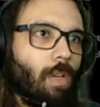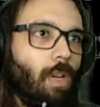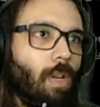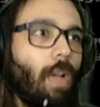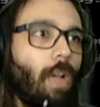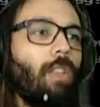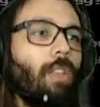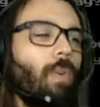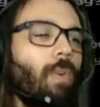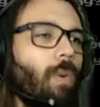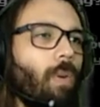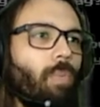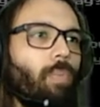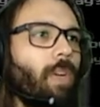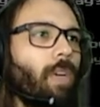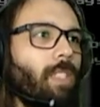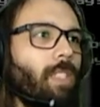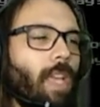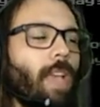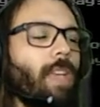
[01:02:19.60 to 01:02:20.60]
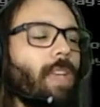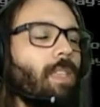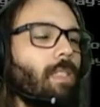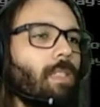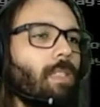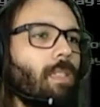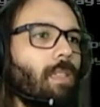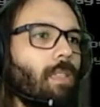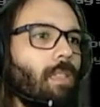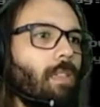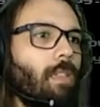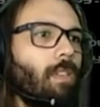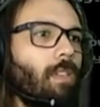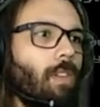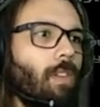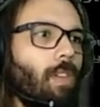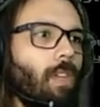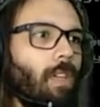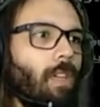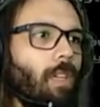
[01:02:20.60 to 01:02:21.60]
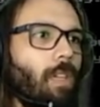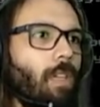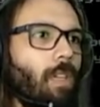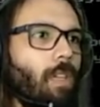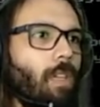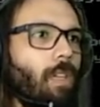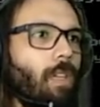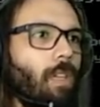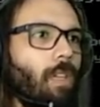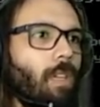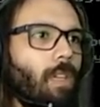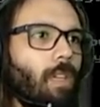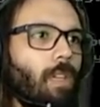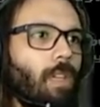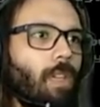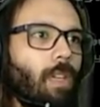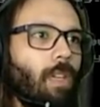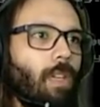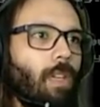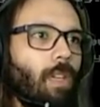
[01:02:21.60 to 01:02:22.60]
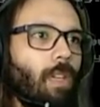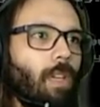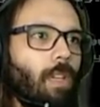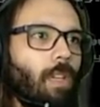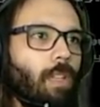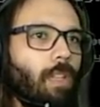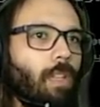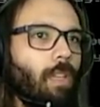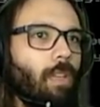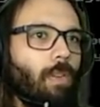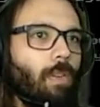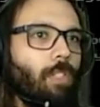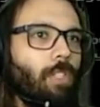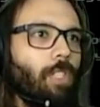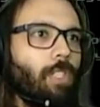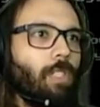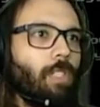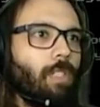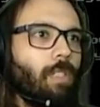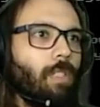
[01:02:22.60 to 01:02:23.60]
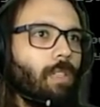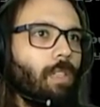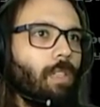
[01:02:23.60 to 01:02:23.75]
Oh no, I press ESC. Okay. And then it just